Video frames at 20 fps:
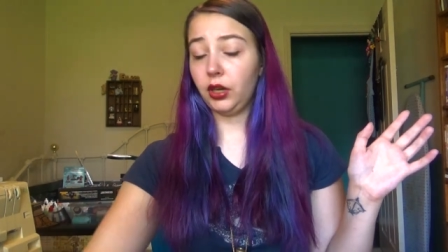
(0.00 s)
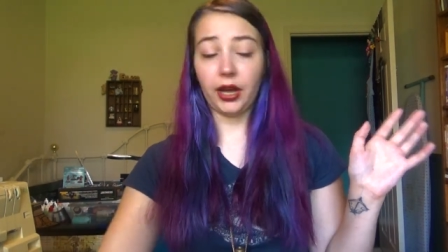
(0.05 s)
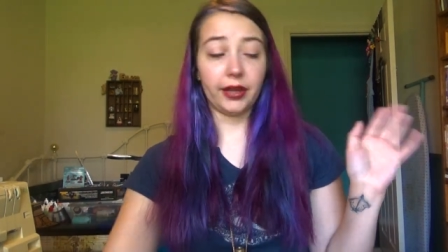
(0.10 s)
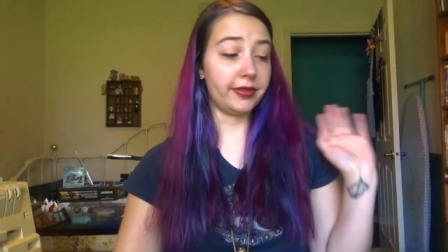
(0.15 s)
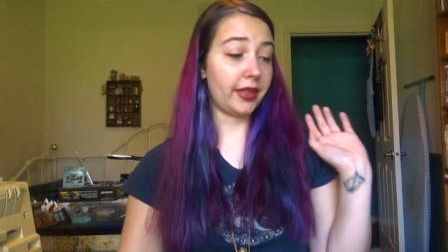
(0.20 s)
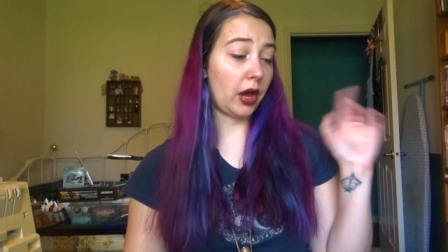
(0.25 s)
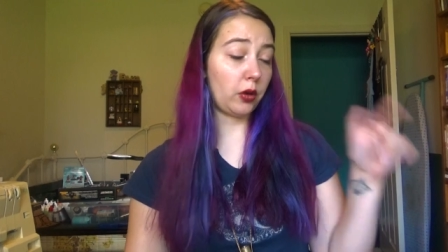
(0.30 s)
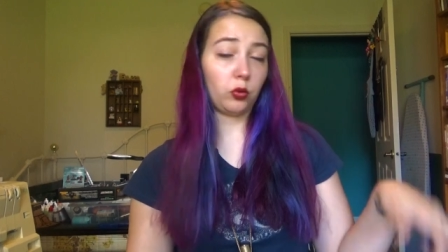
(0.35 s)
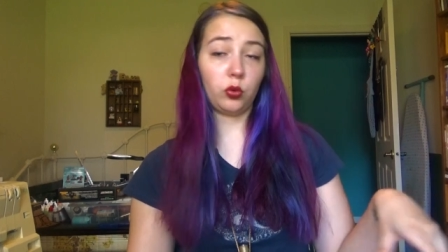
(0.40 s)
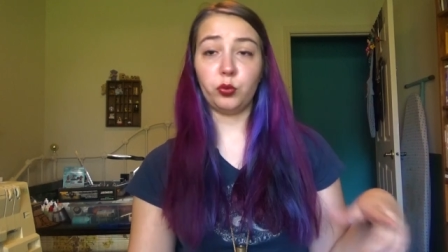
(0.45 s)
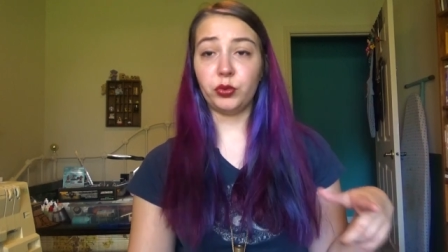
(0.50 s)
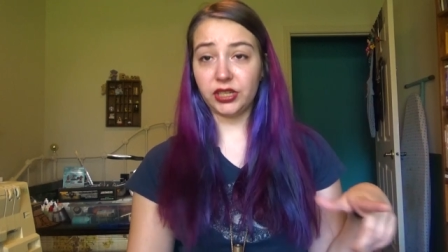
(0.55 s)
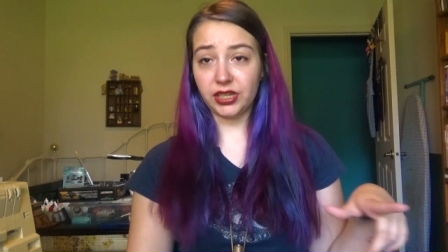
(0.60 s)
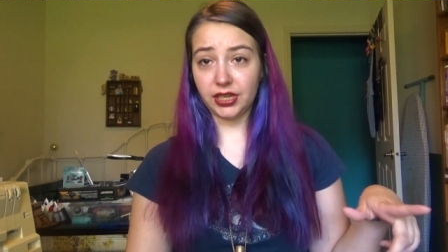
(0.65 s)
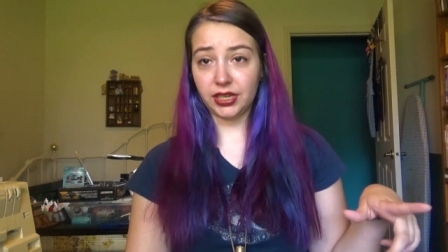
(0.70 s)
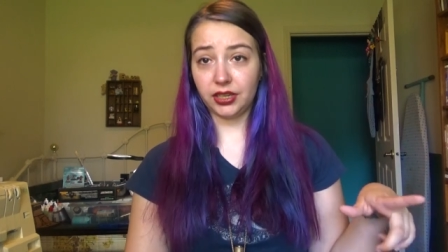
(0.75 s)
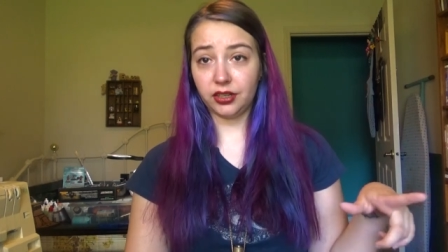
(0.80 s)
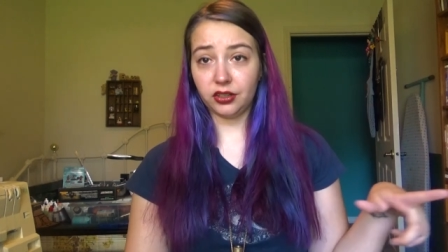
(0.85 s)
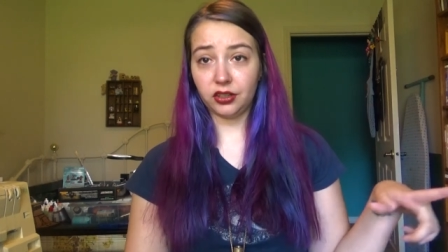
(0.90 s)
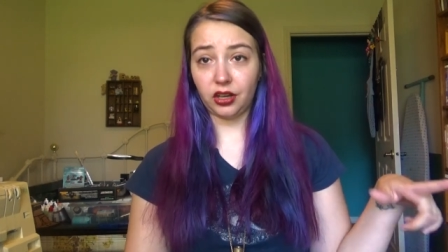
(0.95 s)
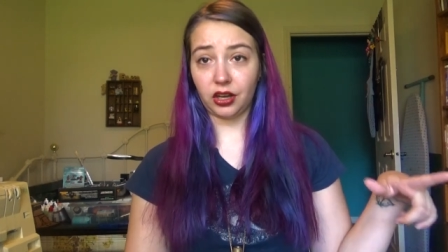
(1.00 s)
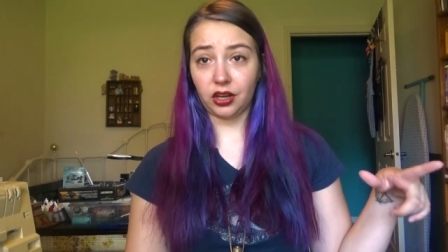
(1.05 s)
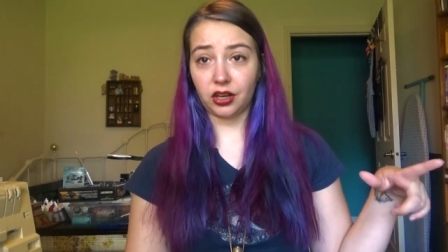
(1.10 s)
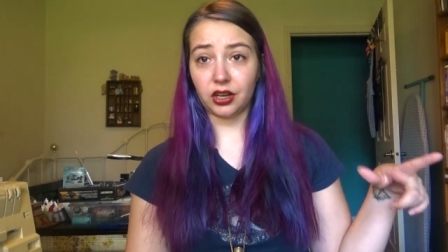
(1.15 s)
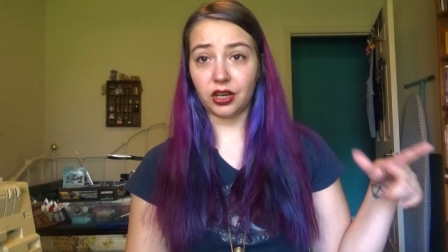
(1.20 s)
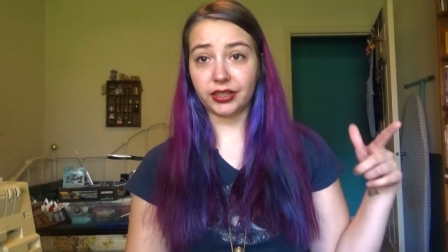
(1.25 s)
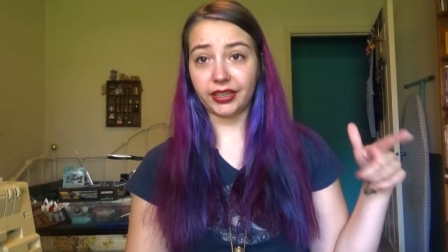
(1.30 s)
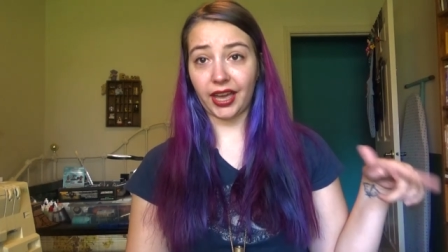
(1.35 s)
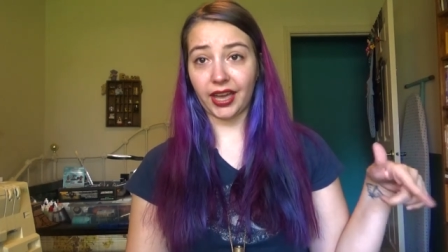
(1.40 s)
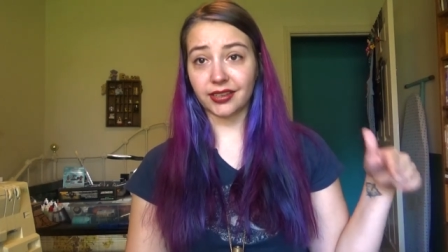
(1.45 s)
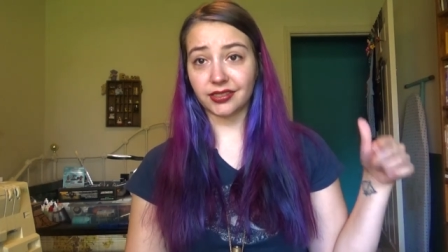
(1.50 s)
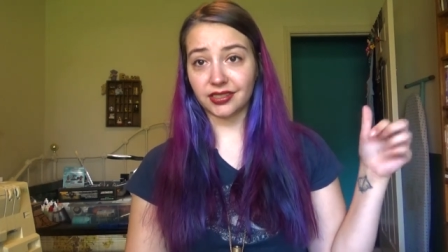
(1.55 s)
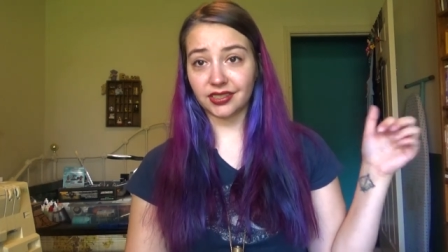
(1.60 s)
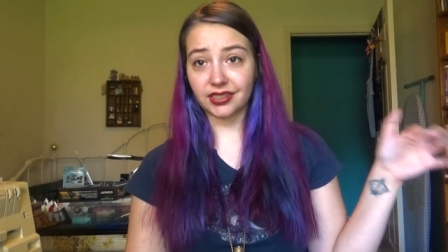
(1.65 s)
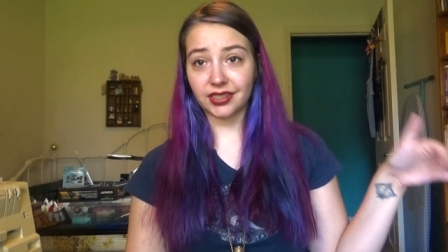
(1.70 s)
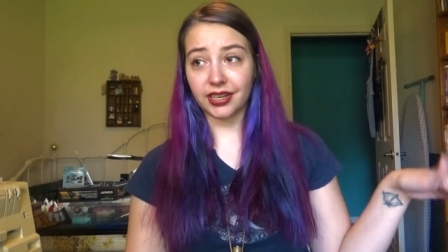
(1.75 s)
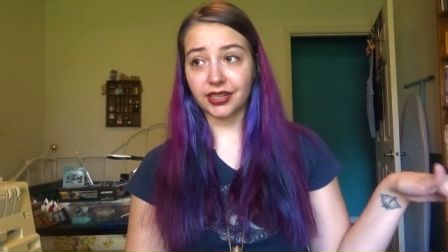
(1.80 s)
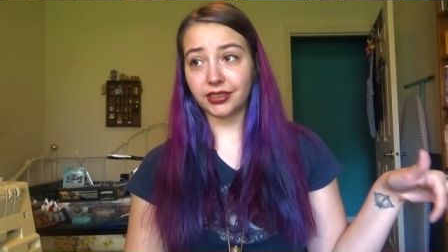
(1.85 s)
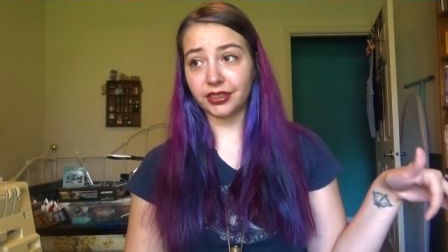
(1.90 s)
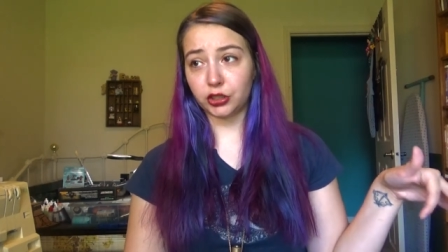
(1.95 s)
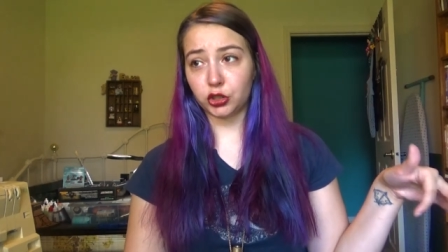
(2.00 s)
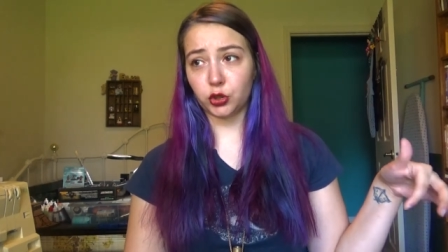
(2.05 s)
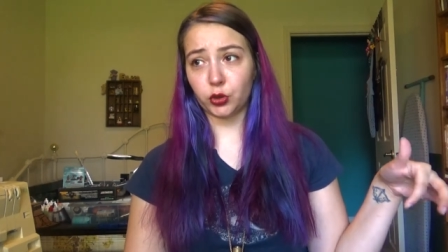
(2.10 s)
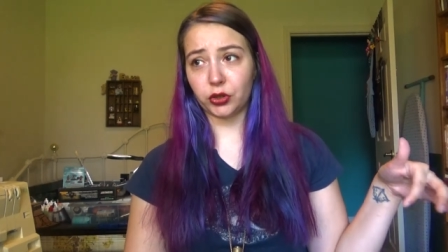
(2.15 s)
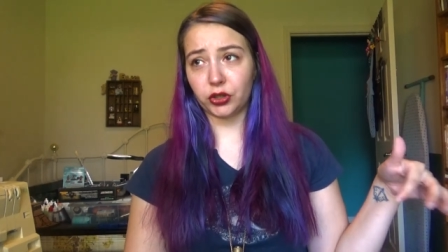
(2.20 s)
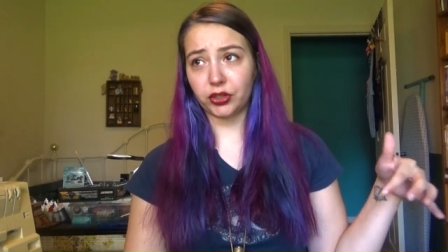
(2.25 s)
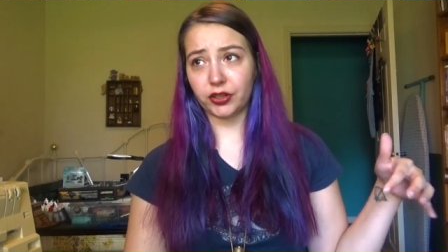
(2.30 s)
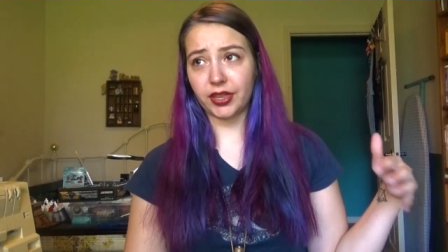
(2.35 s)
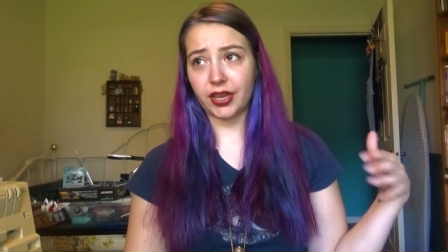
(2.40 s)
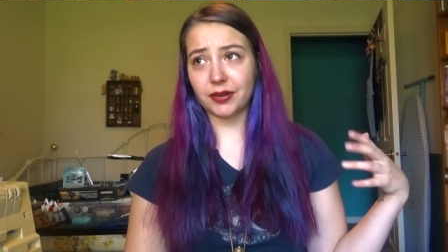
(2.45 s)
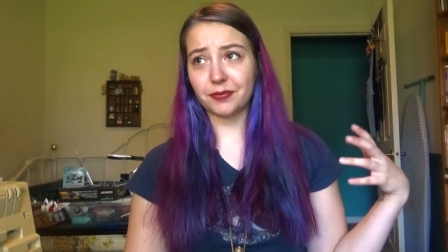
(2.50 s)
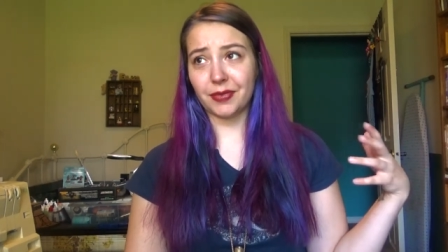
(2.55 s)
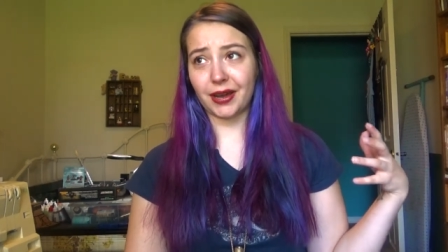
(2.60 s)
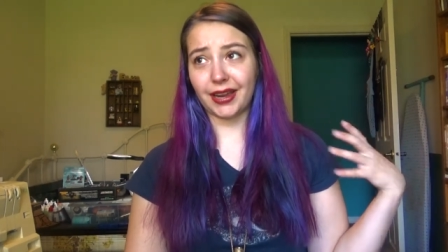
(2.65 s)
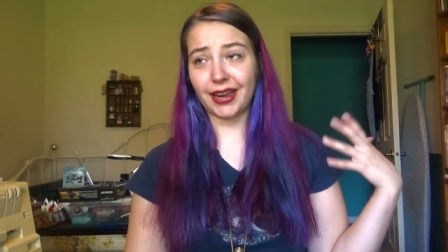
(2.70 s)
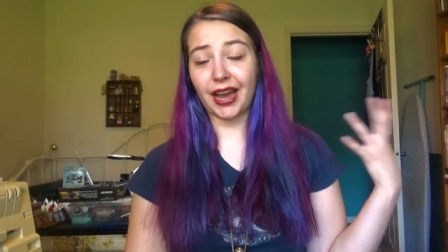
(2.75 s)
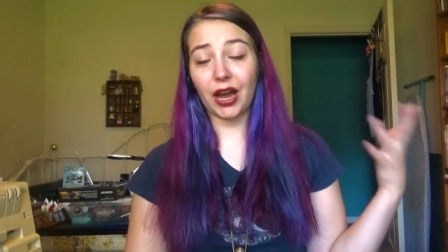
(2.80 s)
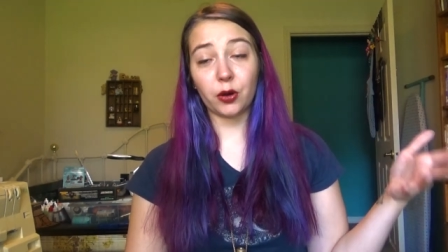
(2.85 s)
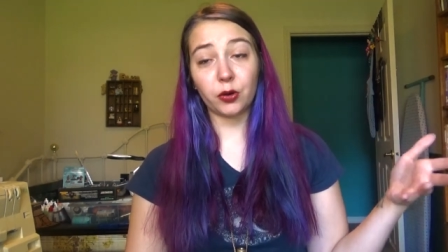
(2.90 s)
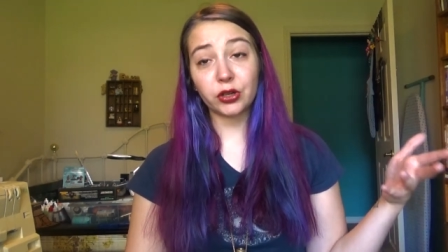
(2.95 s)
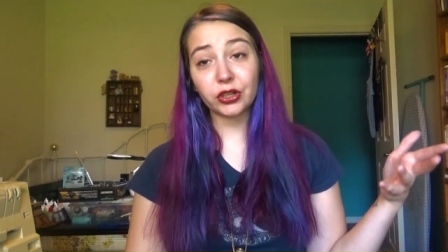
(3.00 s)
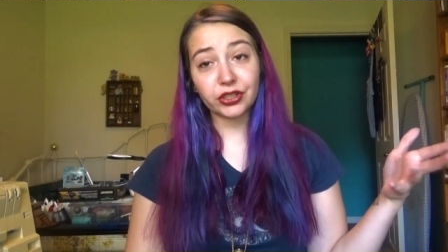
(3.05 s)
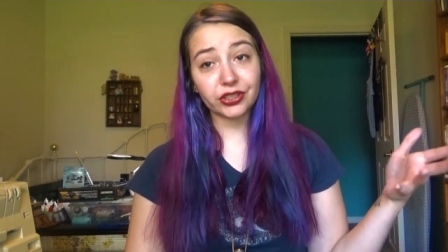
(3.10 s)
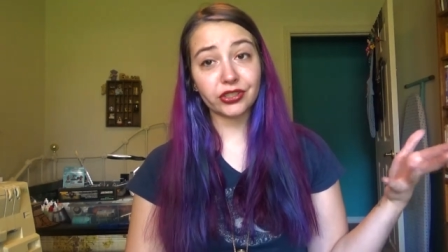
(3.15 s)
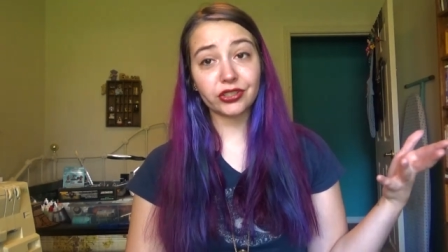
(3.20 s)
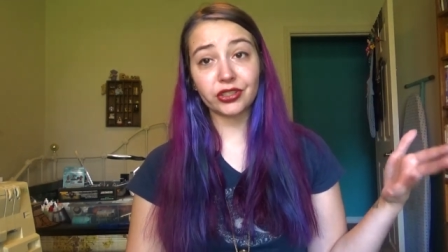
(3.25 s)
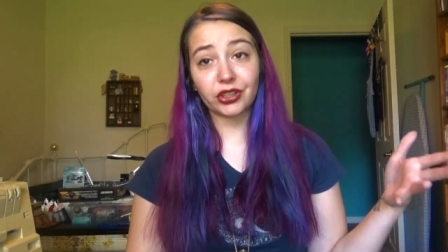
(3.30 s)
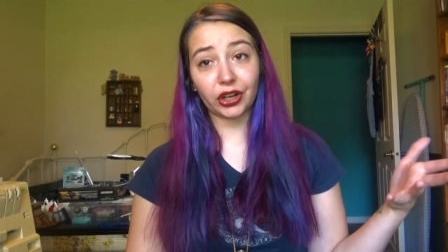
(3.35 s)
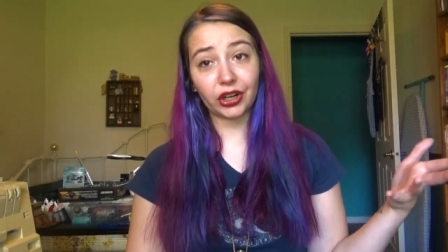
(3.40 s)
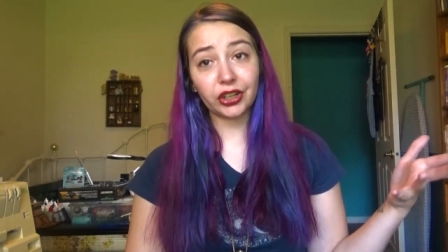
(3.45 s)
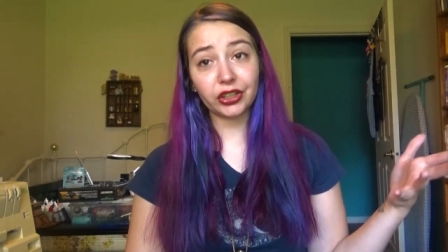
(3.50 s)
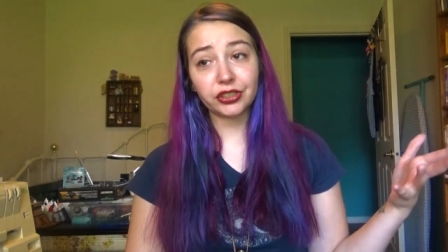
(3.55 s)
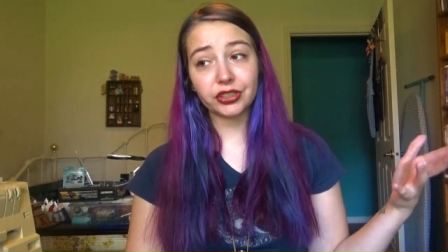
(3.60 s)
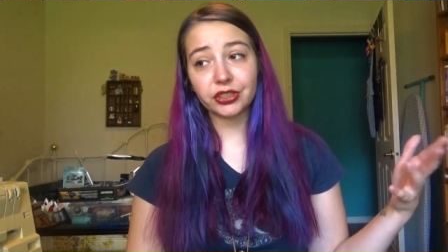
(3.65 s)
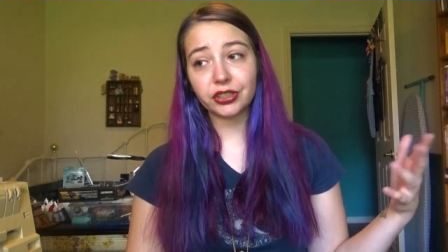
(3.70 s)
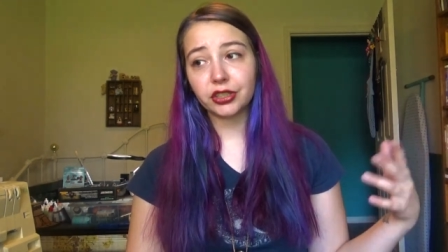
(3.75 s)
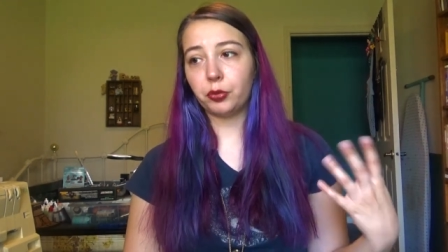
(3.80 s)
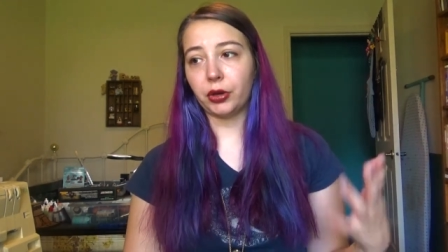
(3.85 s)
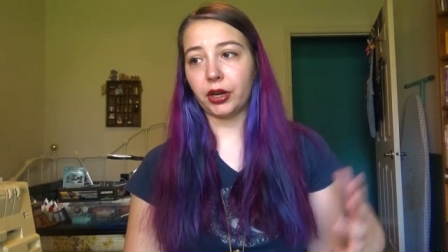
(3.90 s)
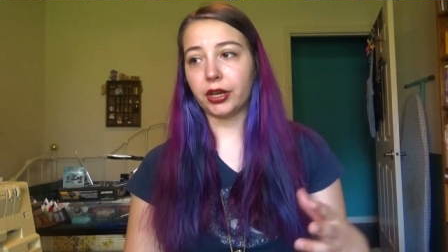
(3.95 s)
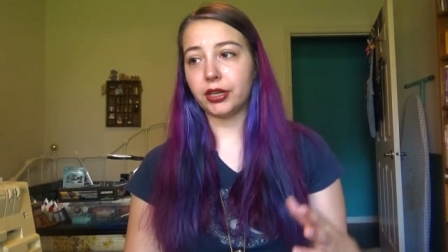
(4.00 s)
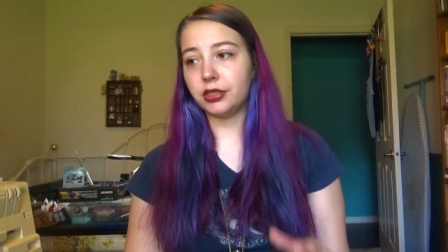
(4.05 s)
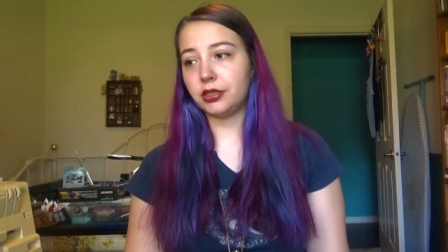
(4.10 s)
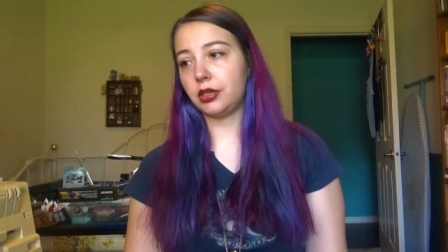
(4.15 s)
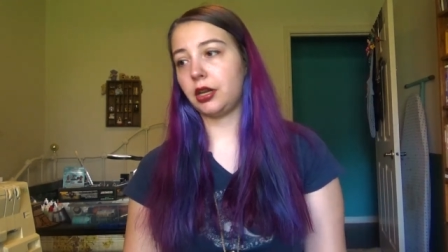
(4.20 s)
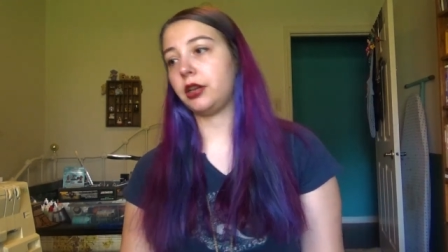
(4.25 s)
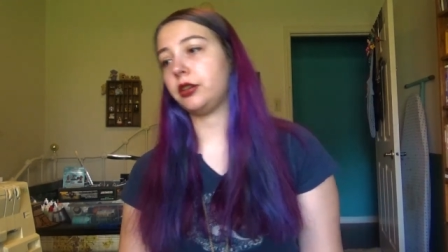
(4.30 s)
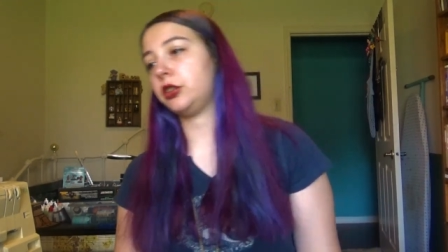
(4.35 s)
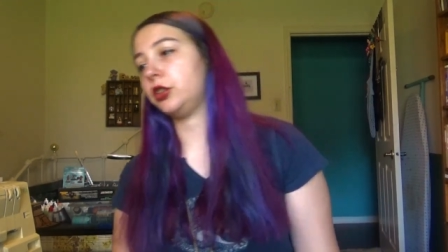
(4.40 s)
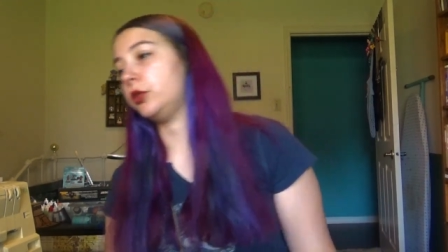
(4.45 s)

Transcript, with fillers: and that will be, uh, again, slightly shorter than my outer skirt, but not